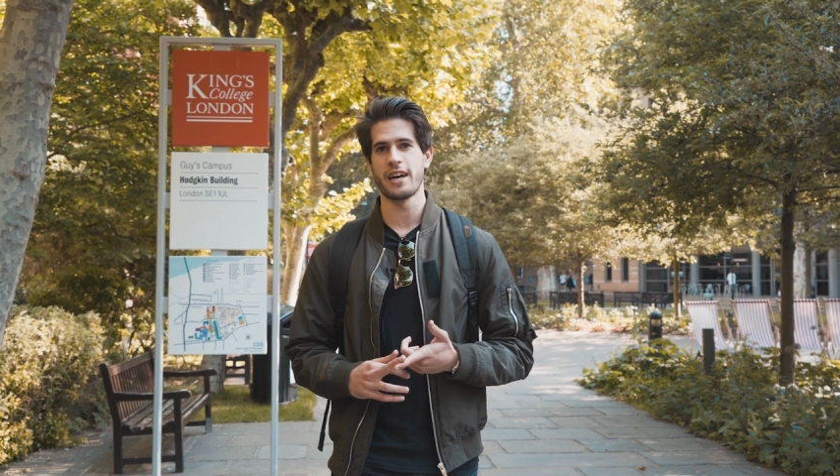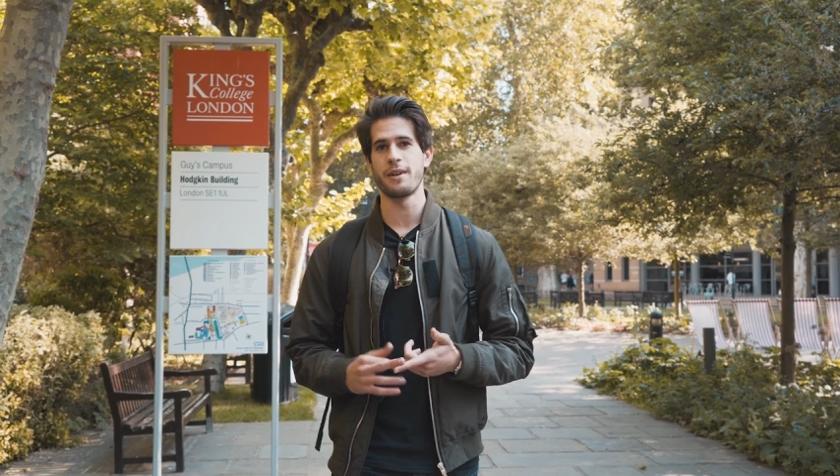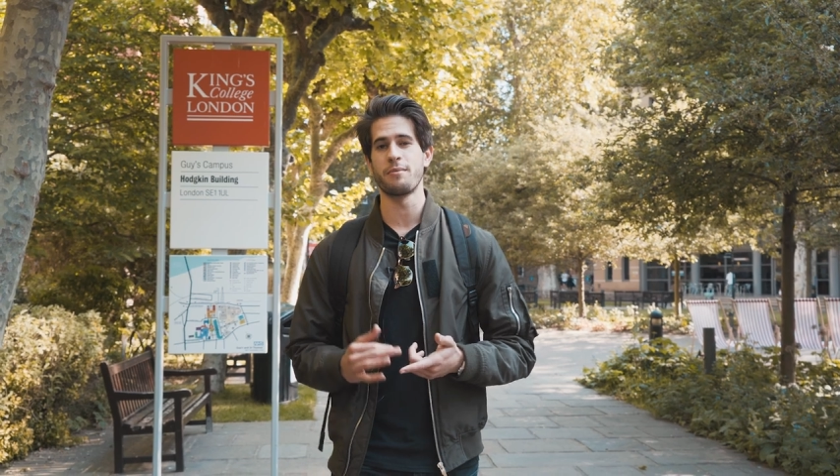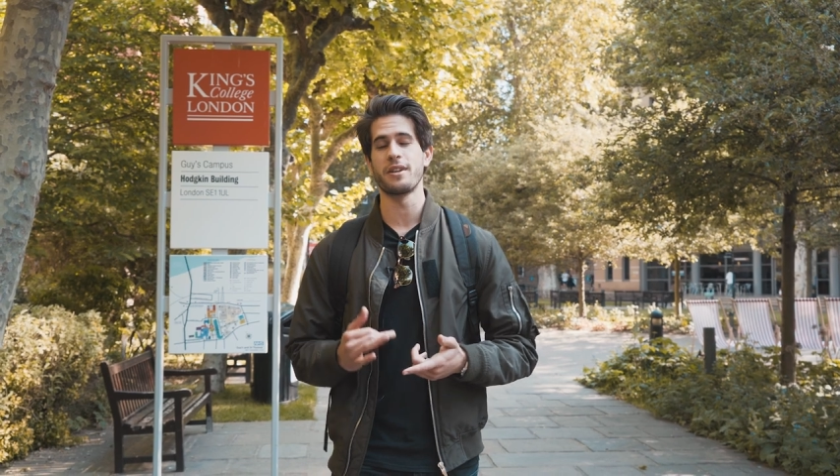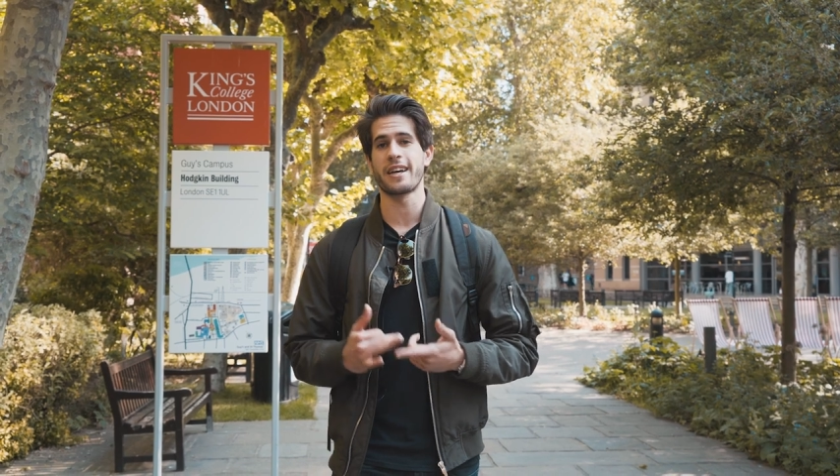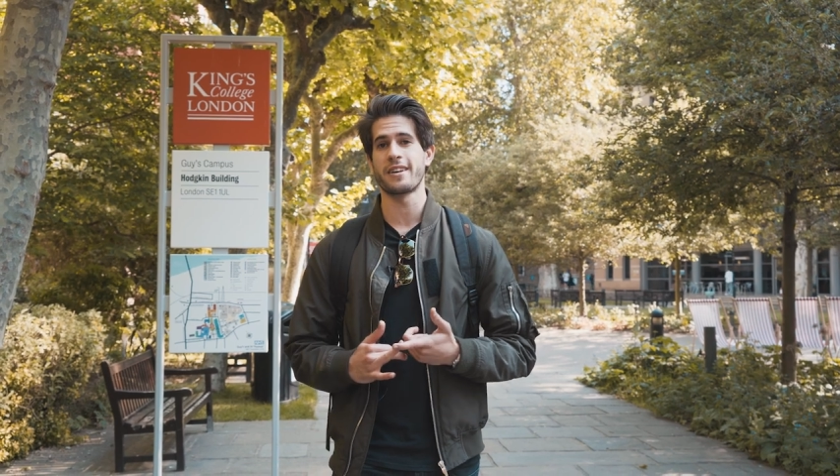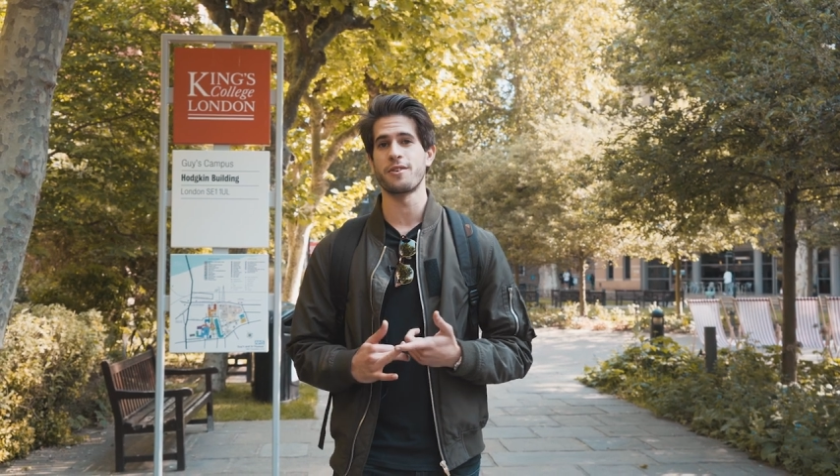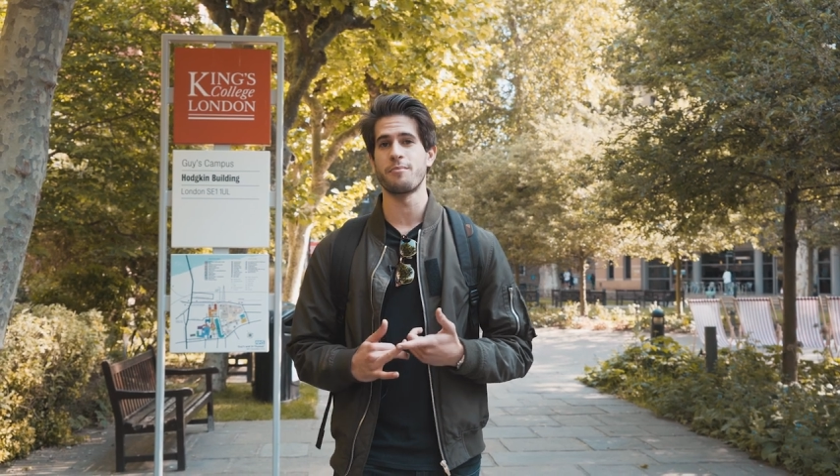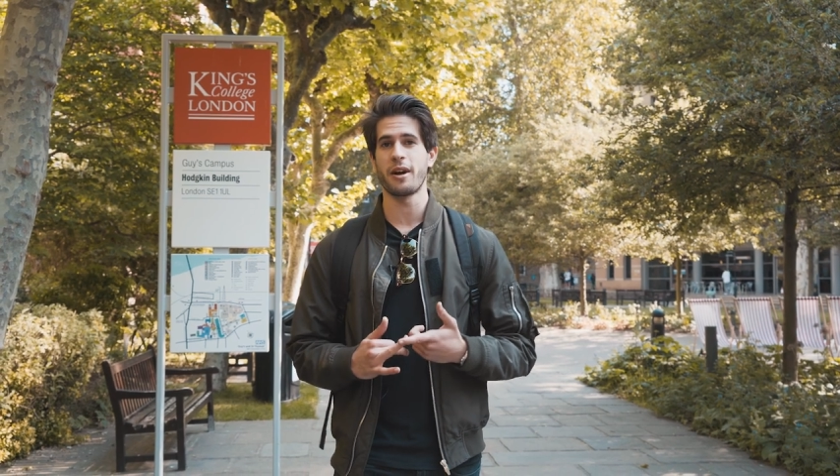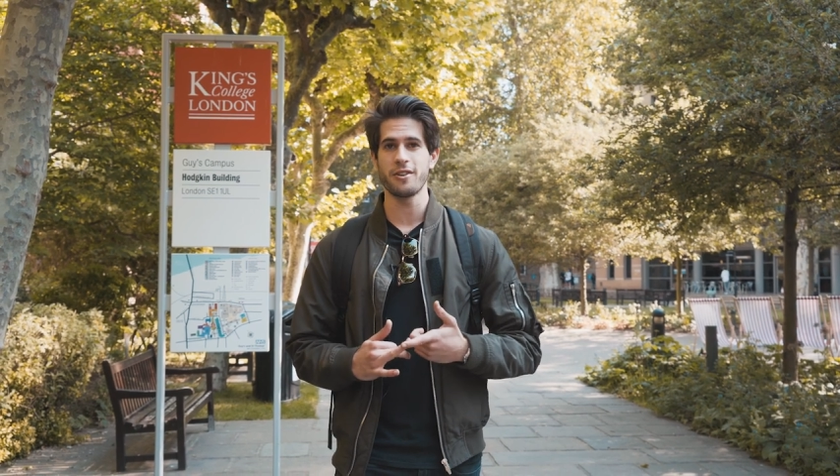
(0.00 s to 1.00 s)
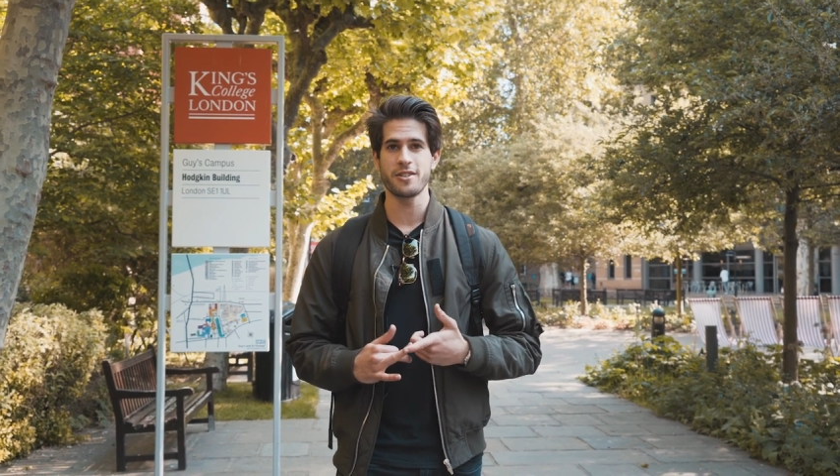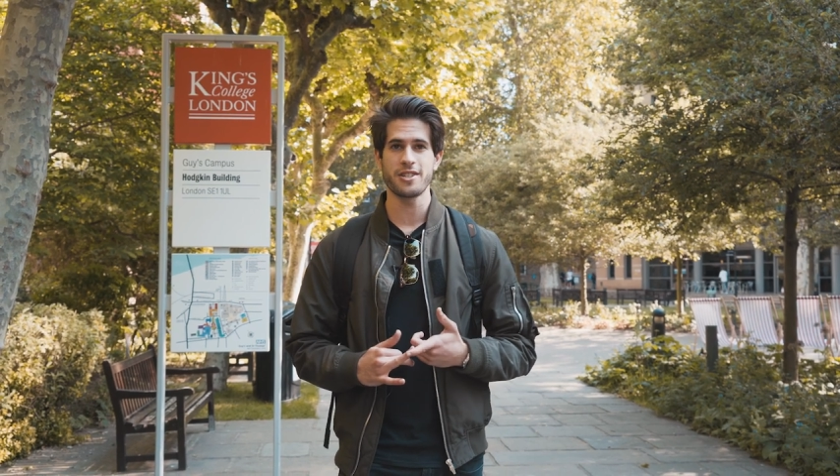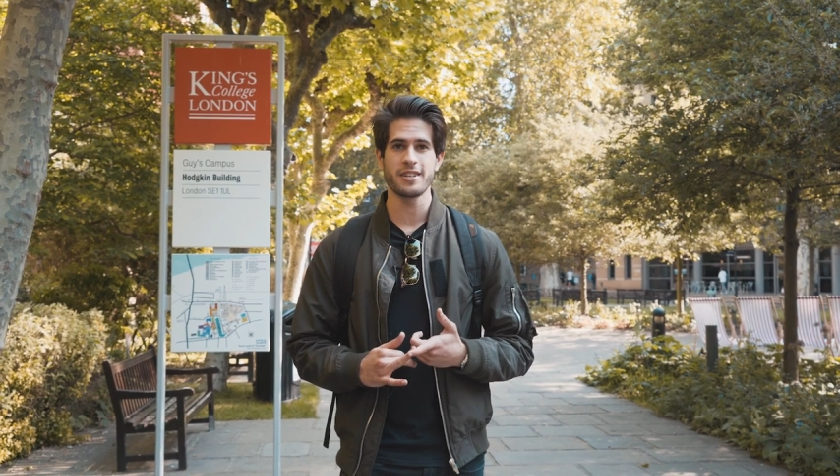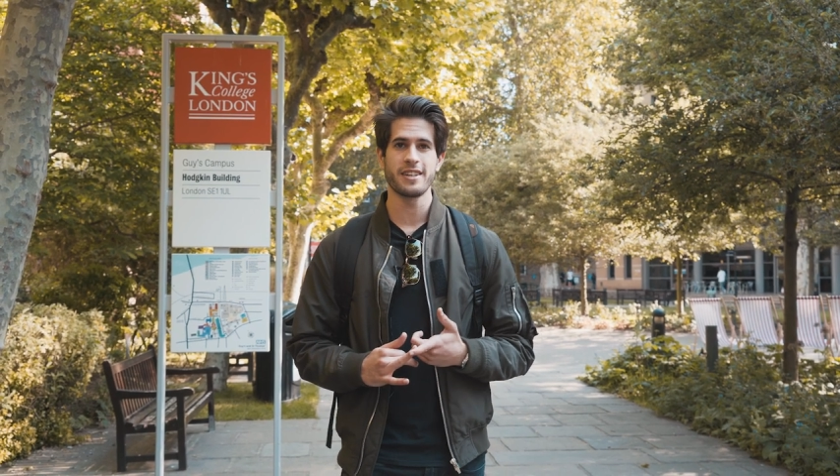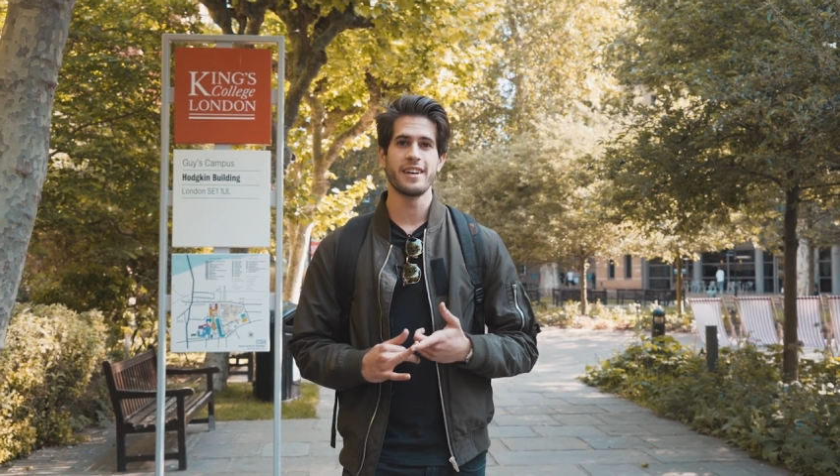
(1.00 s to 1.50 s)
and molecular
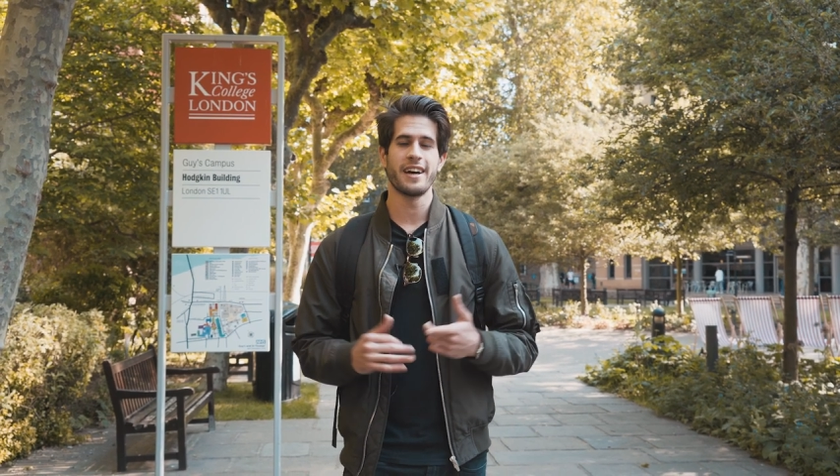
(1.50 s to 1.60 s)
biology.